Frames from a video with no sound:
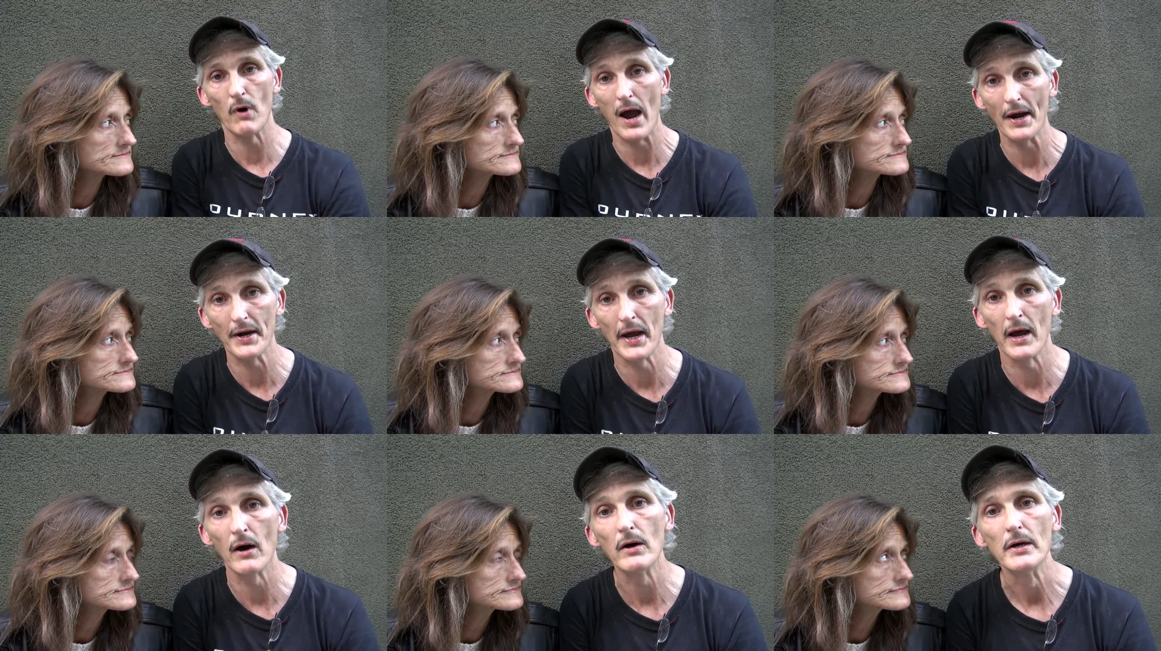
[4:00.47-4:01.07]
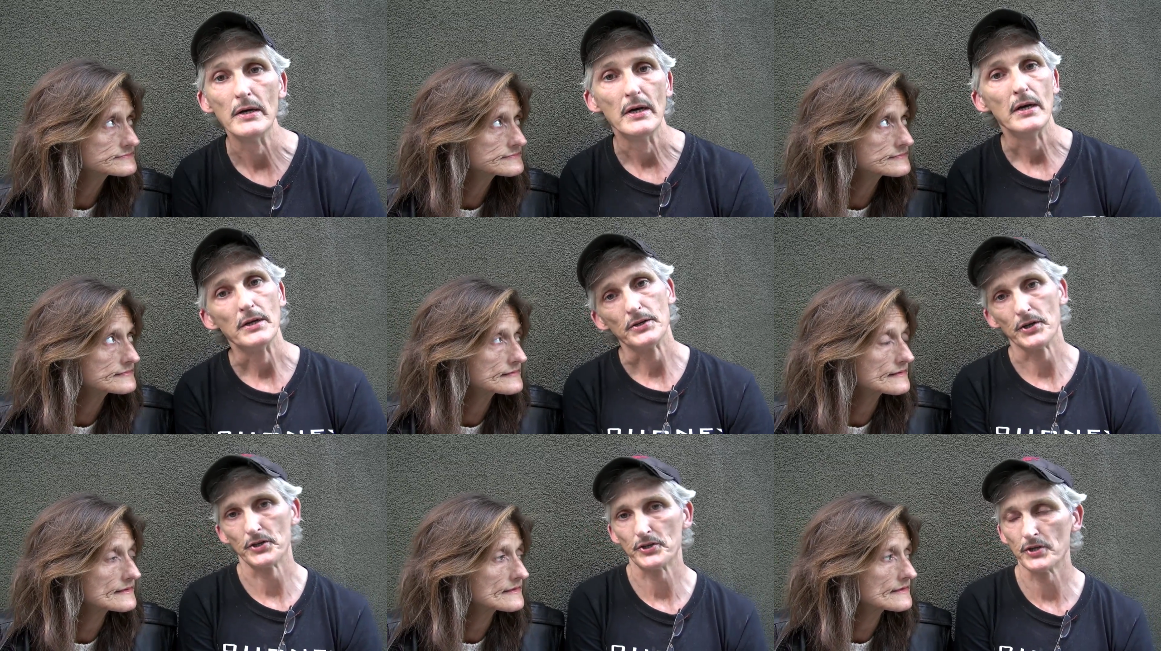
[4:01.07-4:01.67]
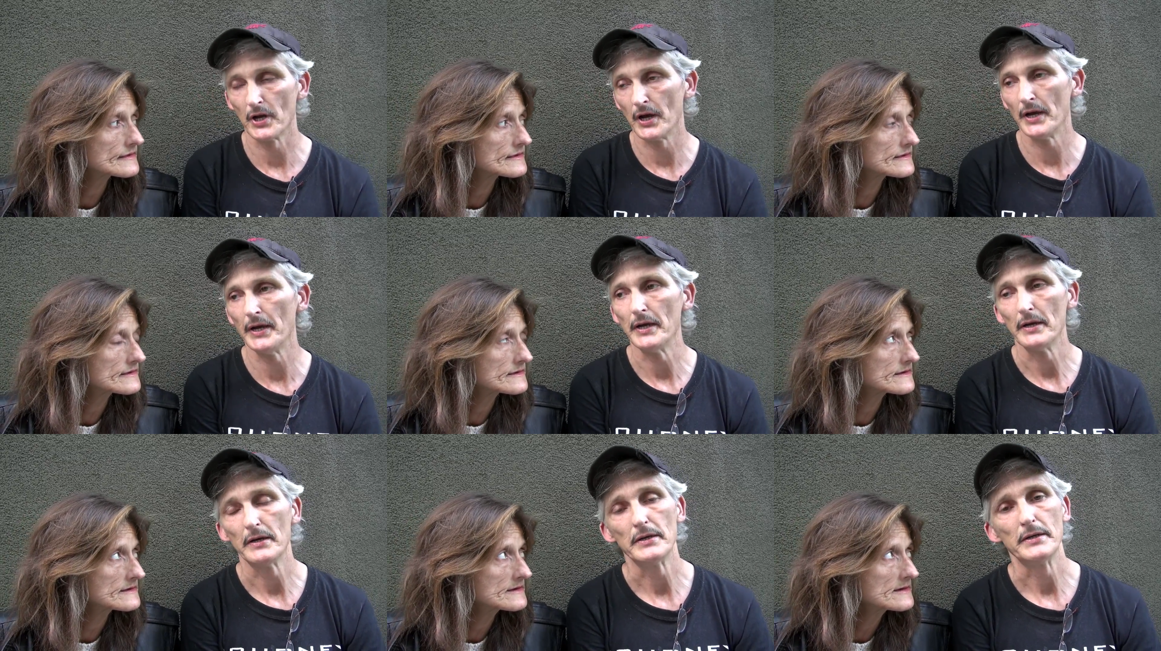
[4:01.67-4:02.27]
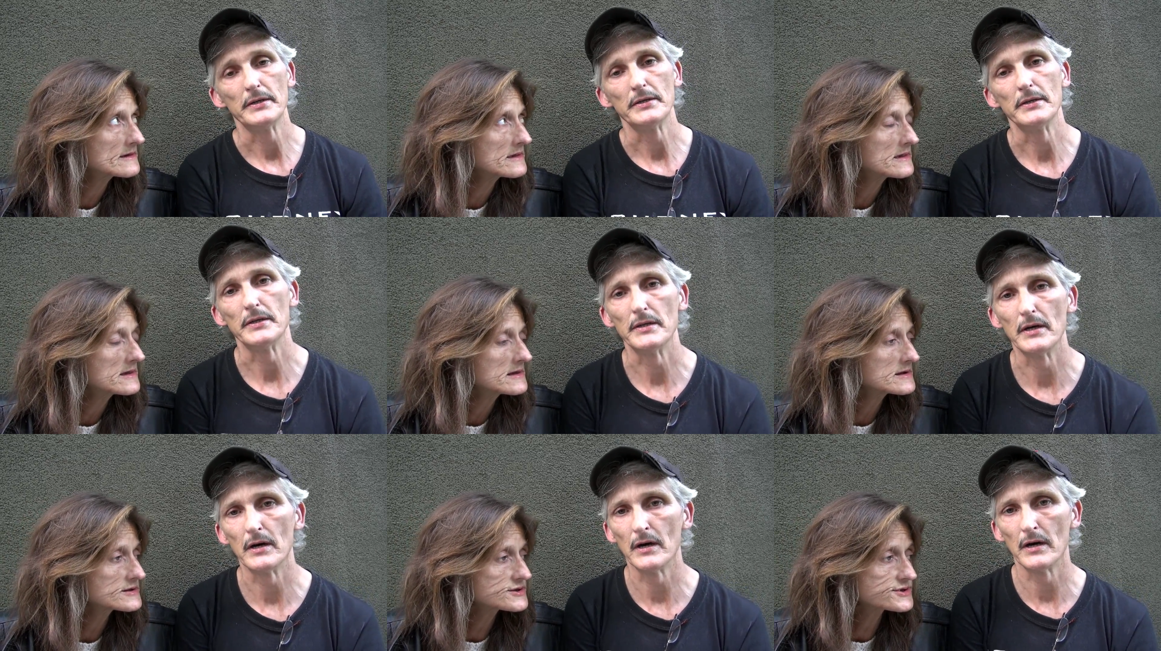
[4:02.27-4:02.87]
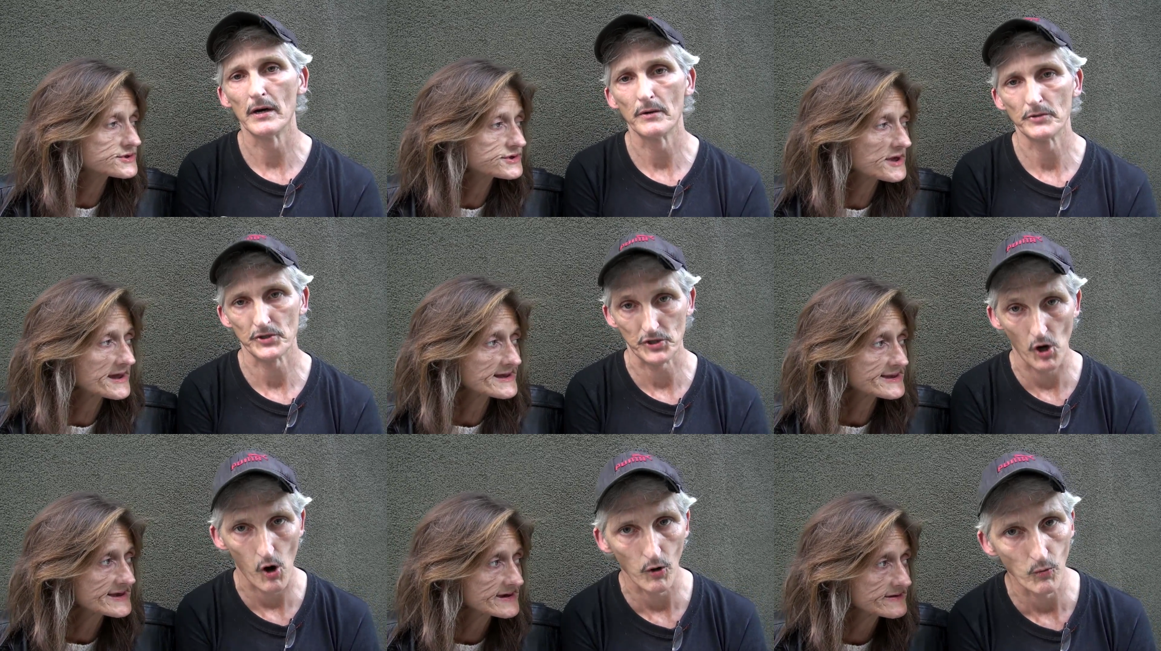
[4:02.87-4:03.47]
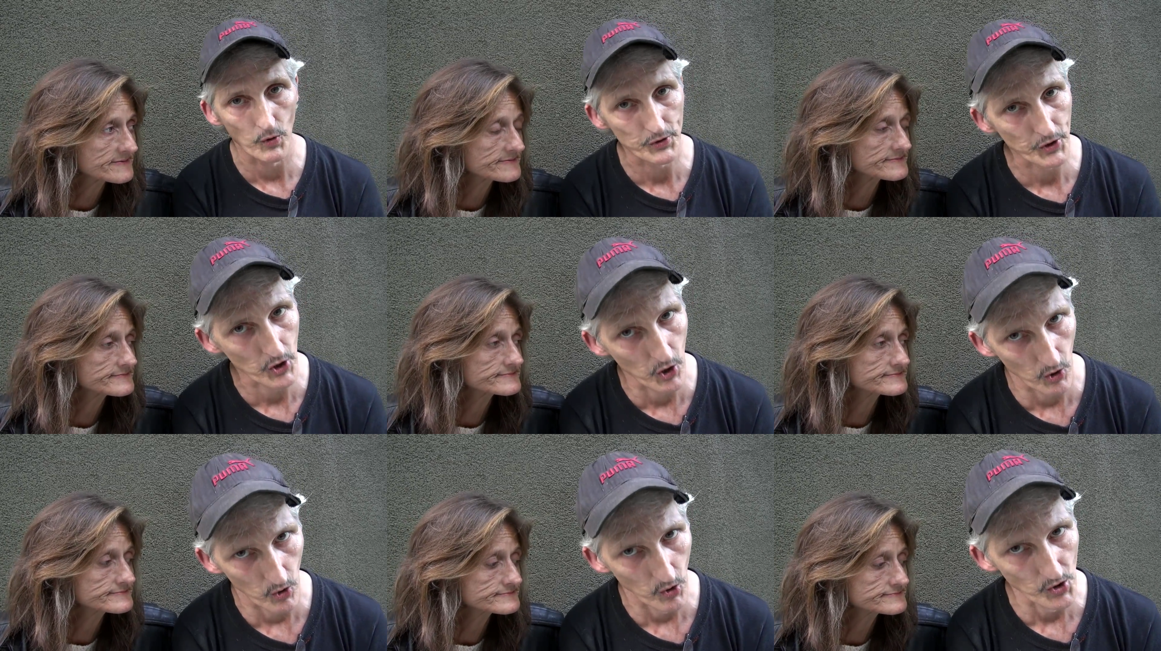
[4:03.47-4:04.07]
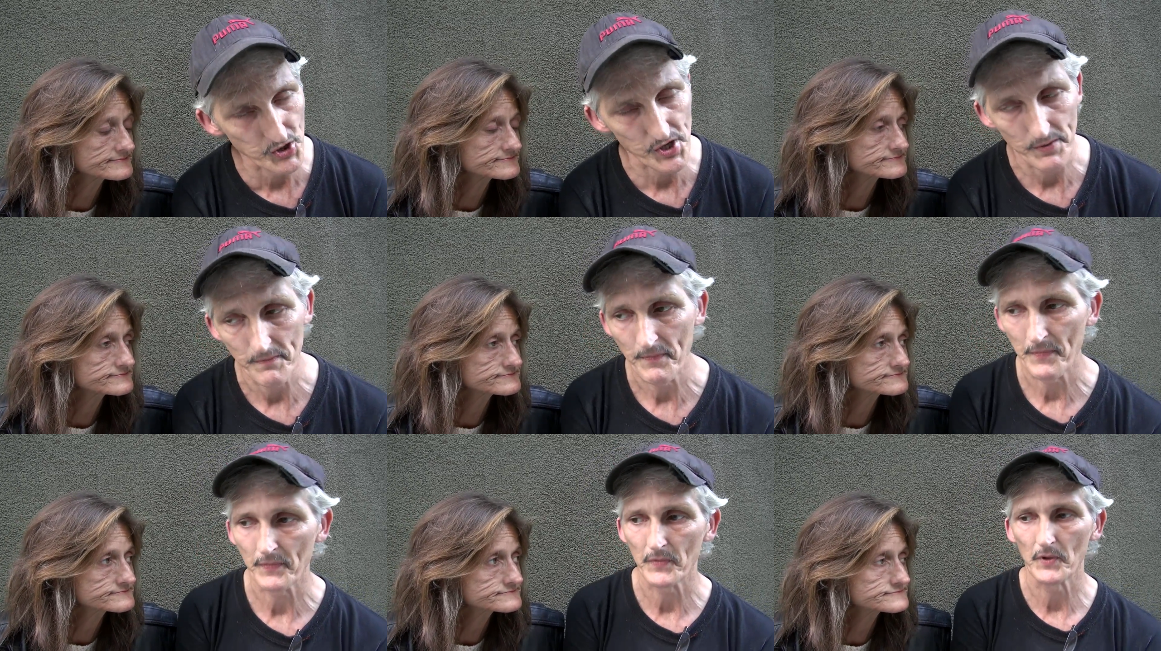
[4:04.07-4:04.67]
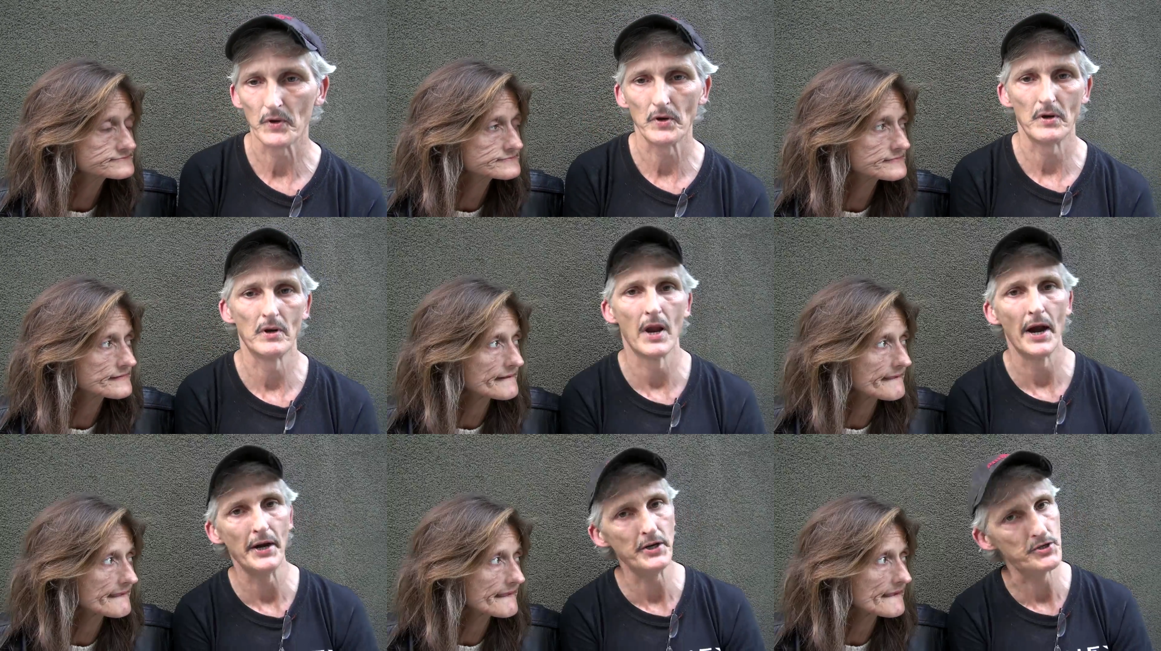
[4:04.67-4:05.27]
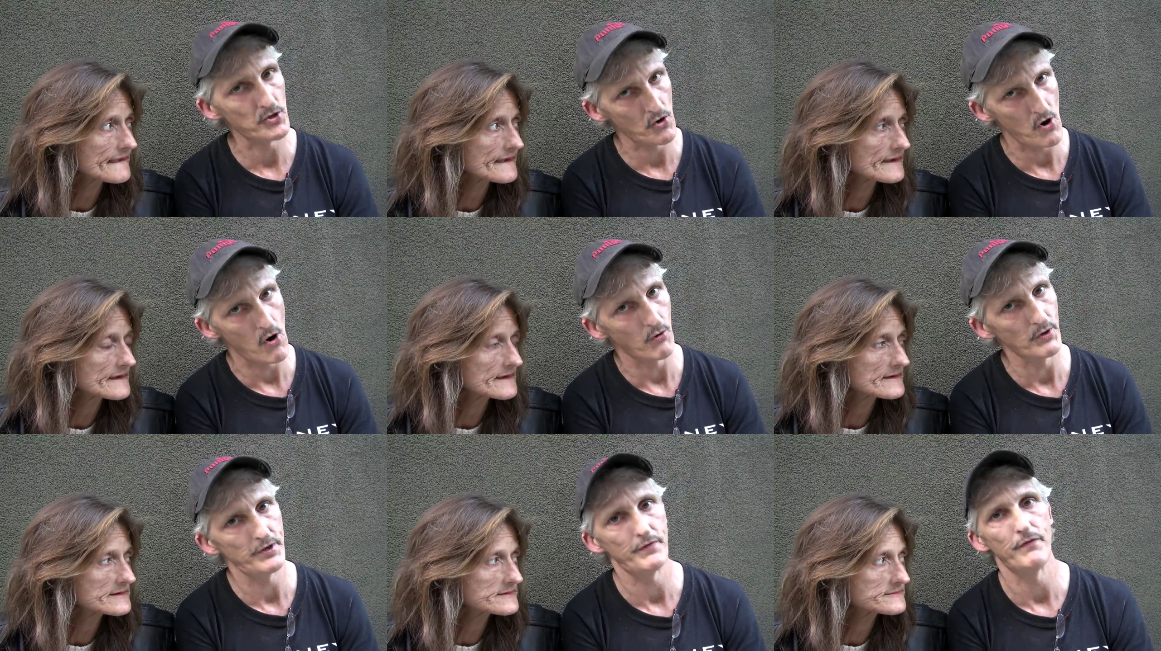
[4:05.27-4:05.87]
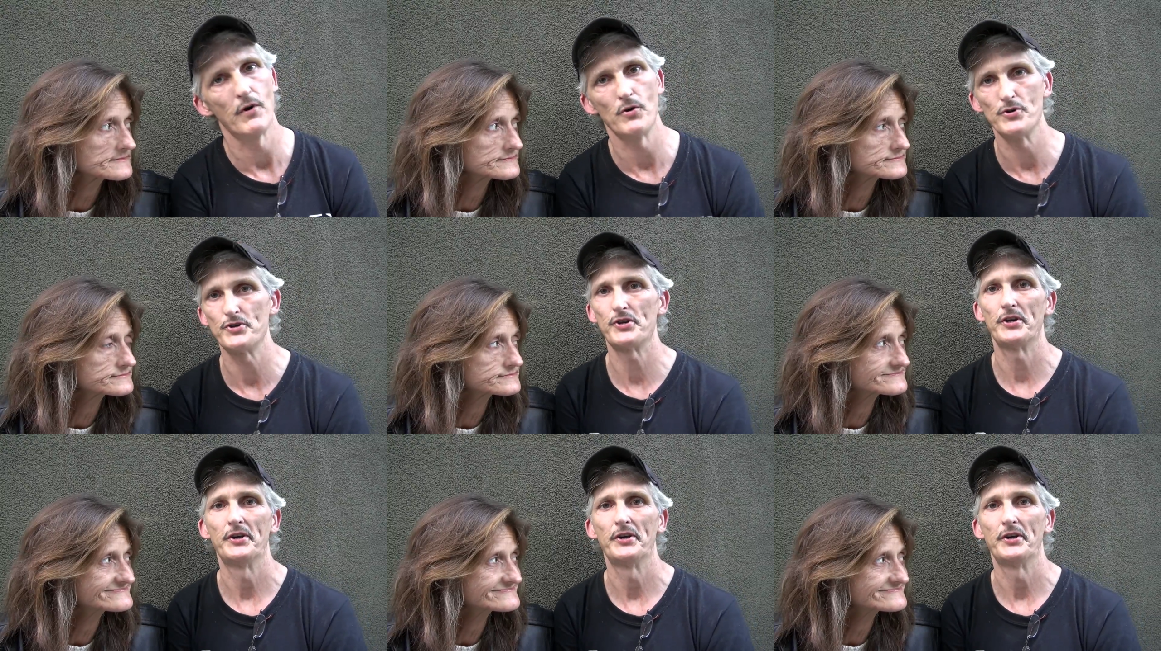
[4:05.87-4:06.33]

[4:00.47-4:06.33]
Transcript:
Speaker 1: right now to say, uh, starting with the girls, ladies are always first.